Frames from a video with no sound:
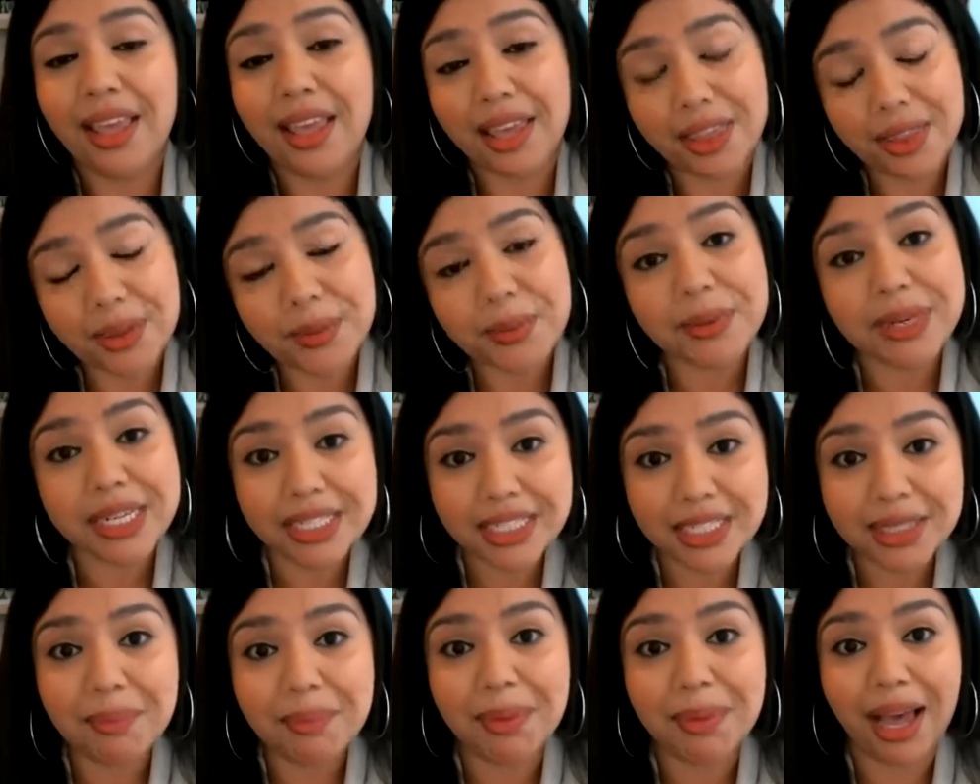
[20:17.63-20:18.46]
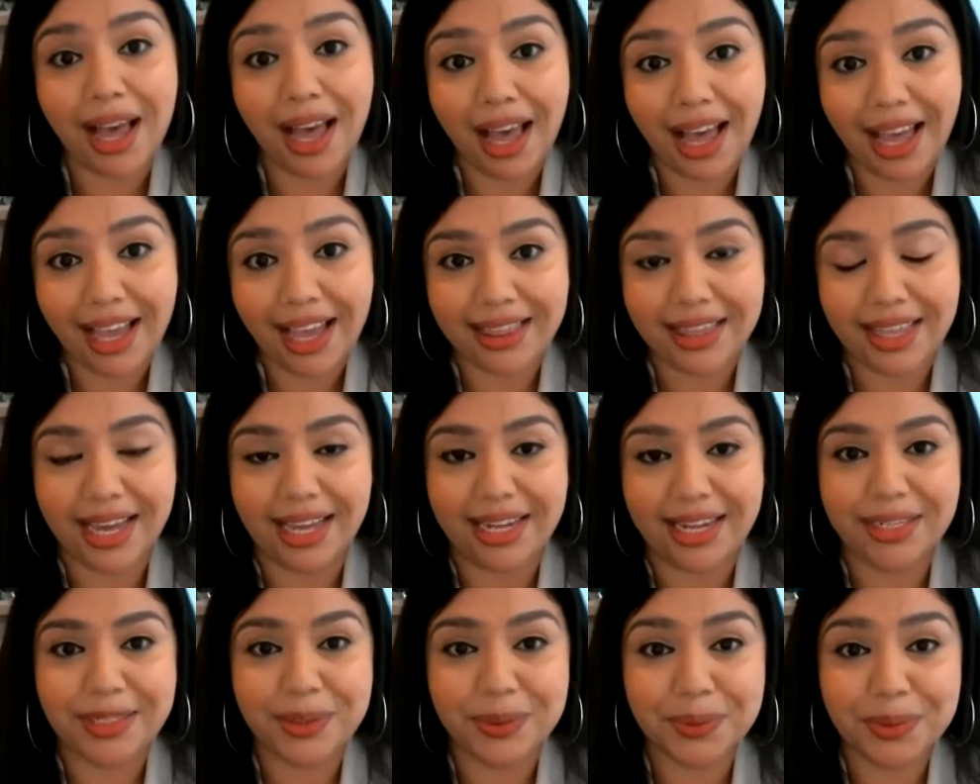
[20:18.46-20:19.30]
And the reason behind
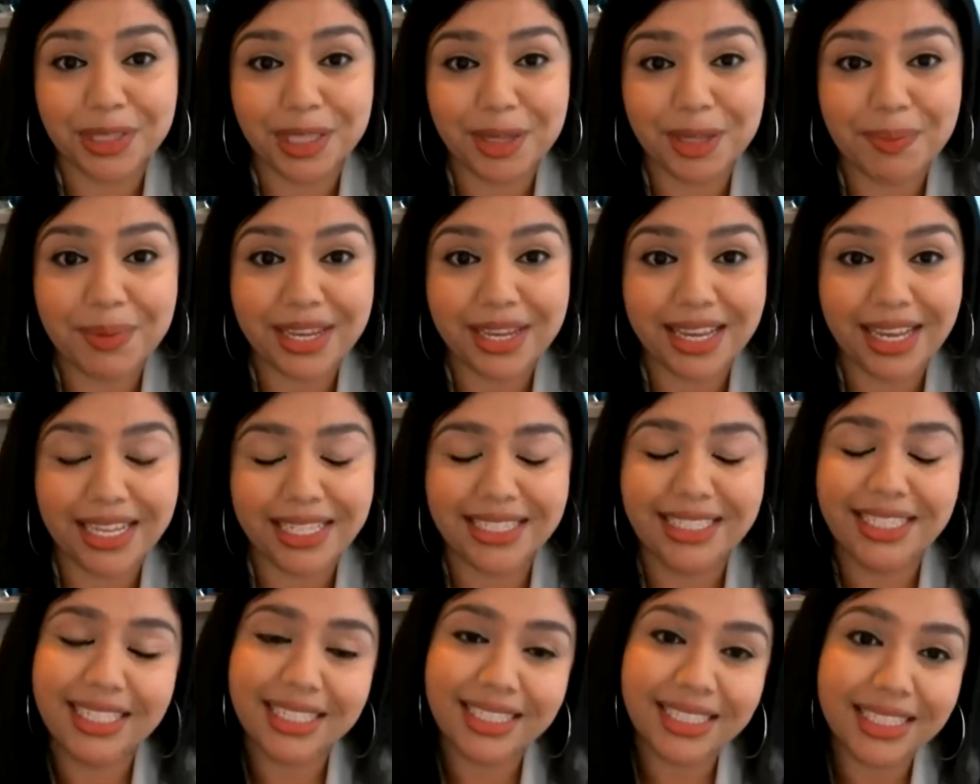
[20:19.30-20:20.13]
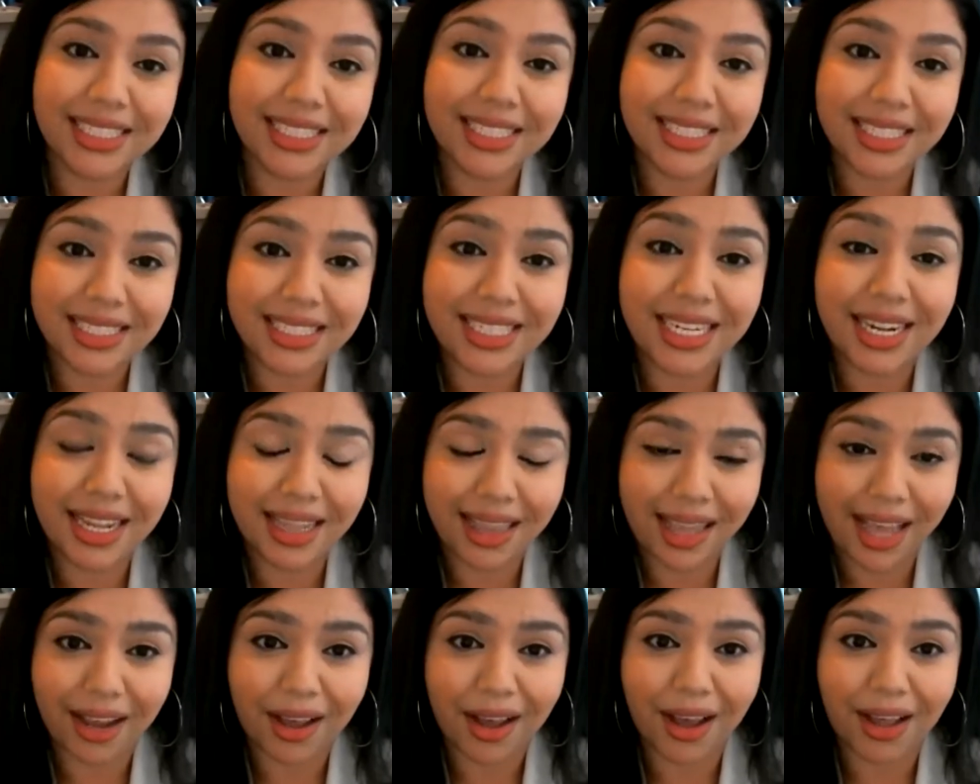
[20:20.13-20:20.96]
that is really because the assistant dean in
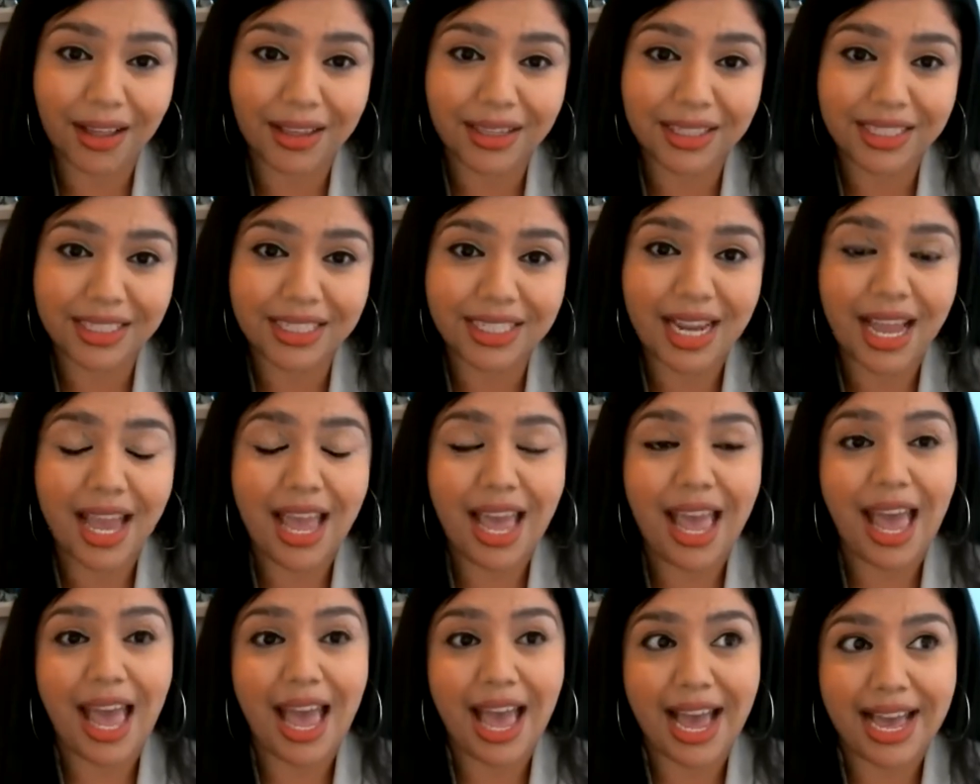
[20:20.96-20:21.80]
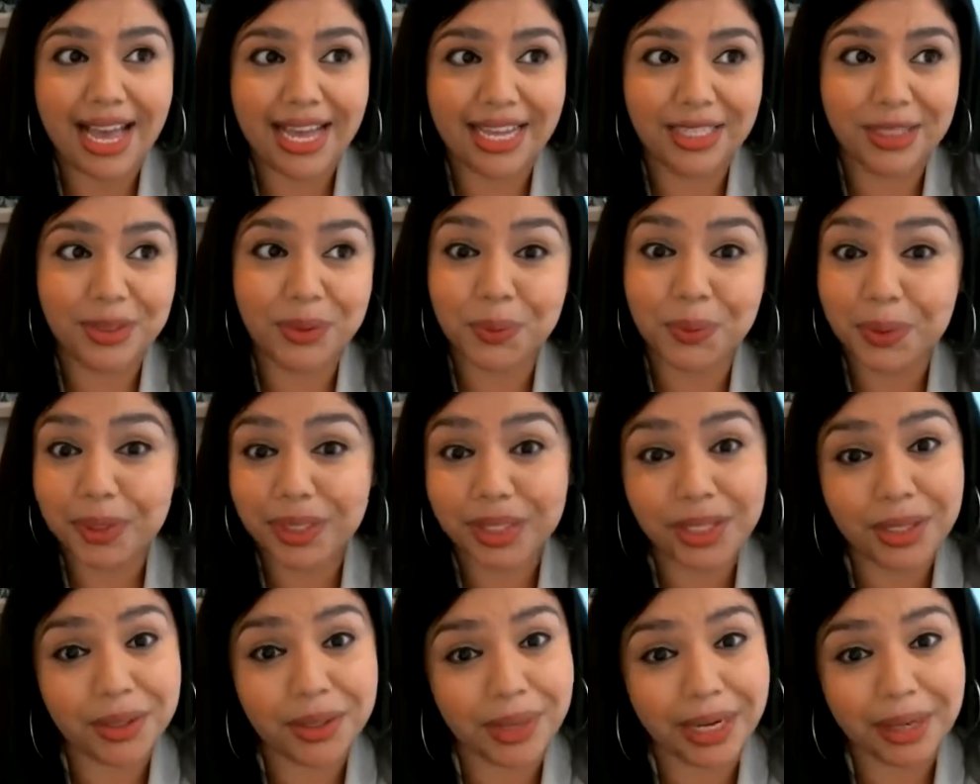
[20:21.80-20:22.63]
that college has
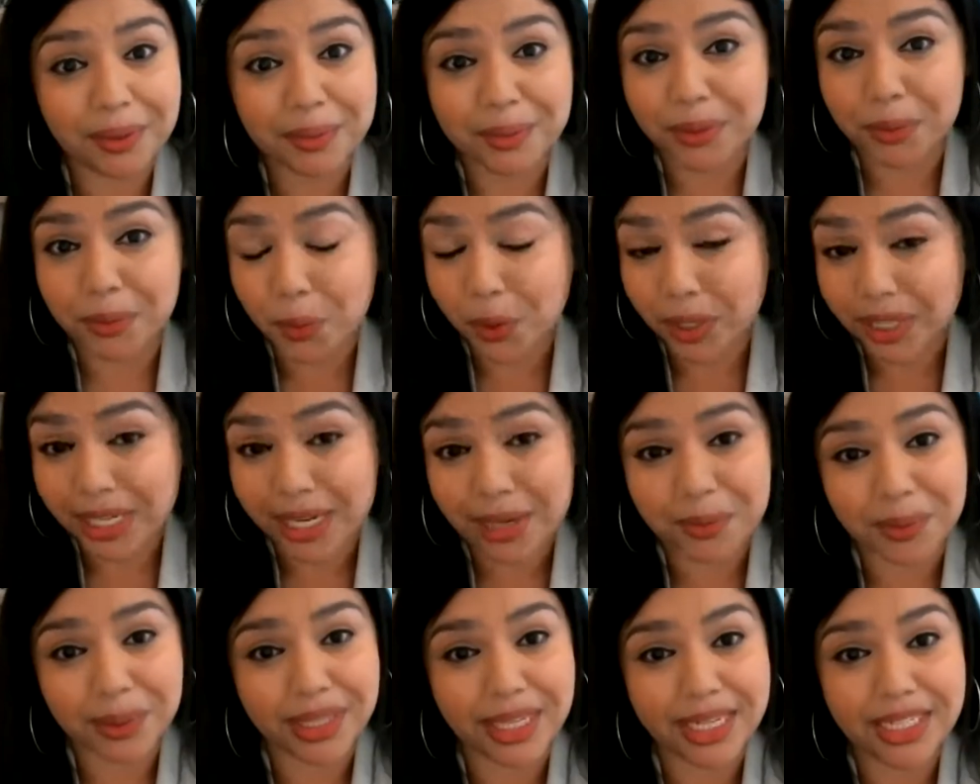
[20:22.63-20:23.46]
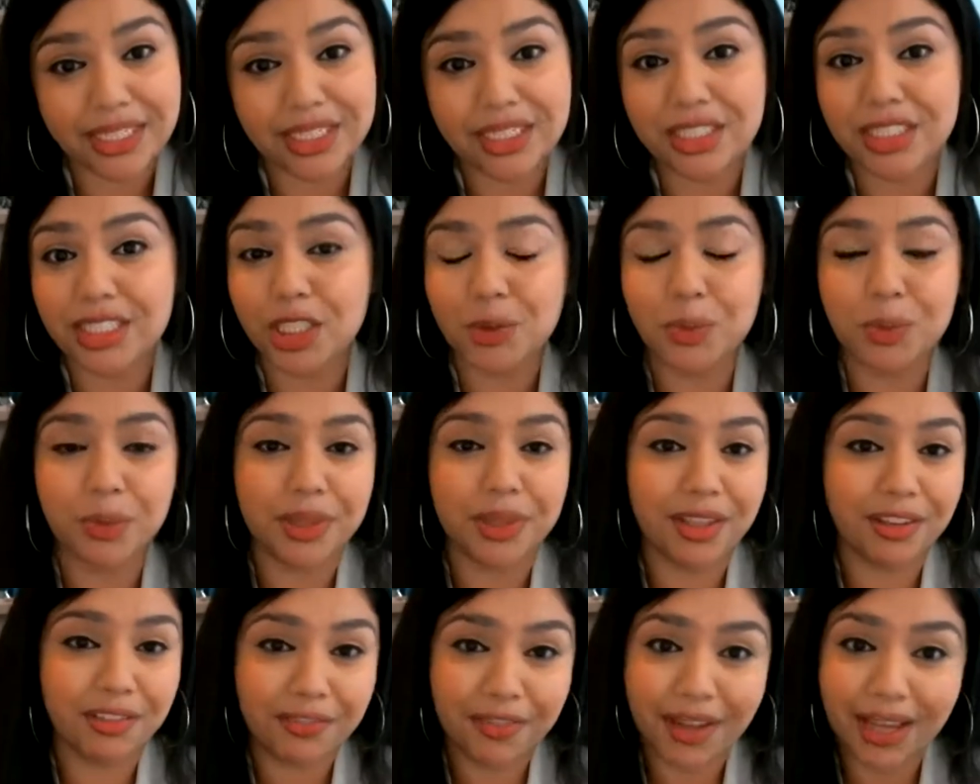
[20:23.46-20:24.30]
really great working relationships
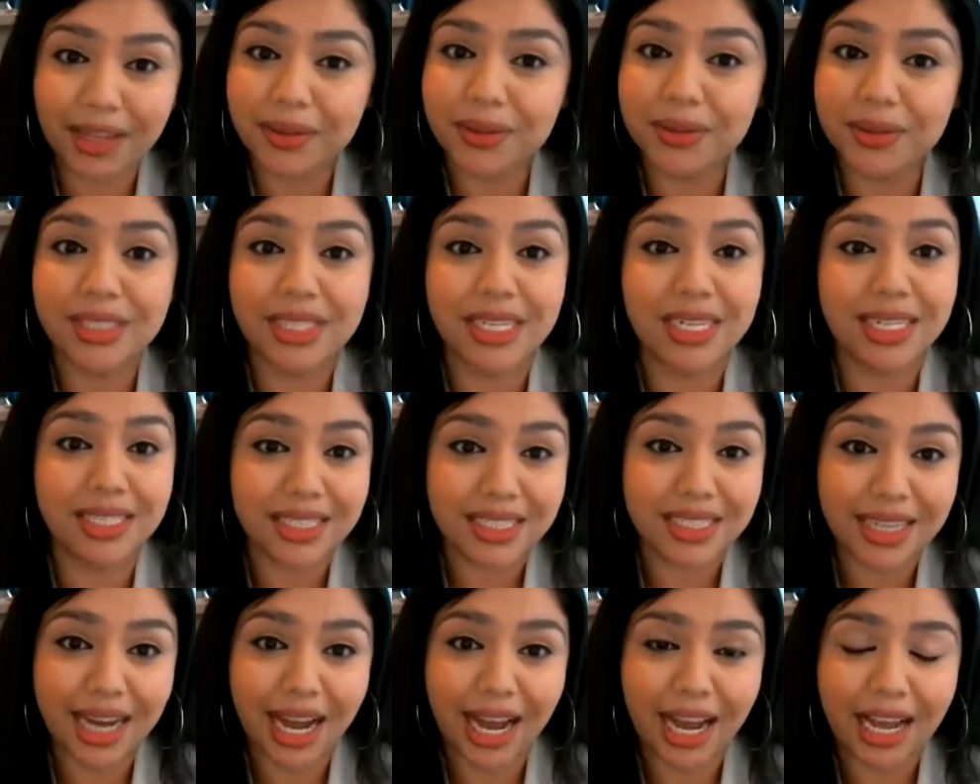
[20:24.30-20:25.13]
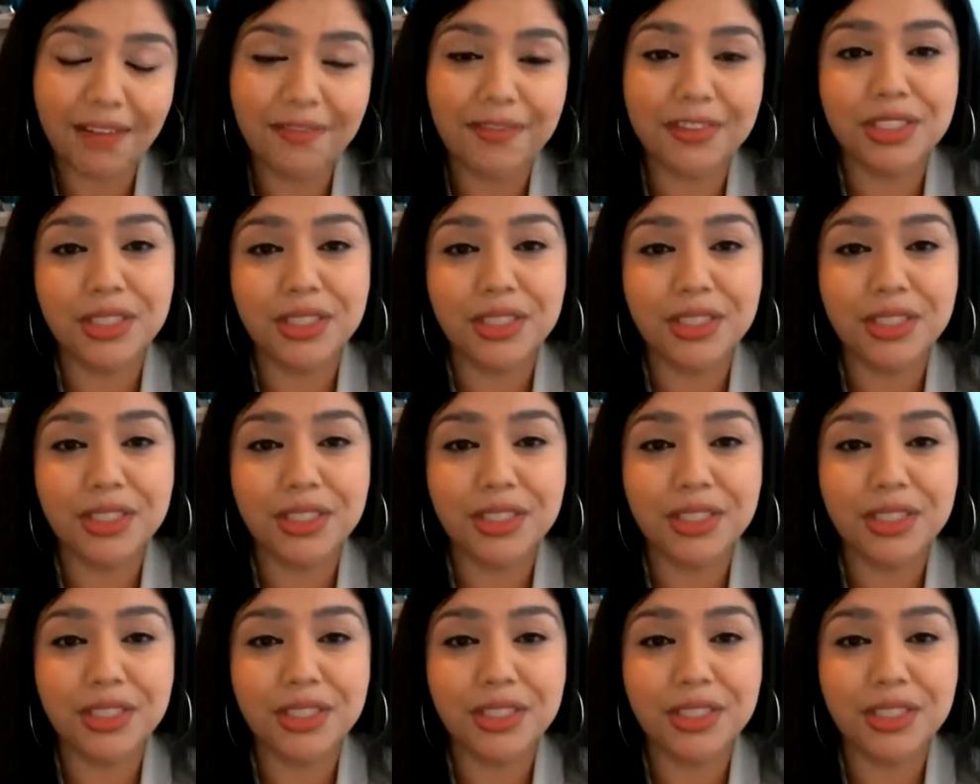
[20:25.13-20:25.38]
with the faculty and staff.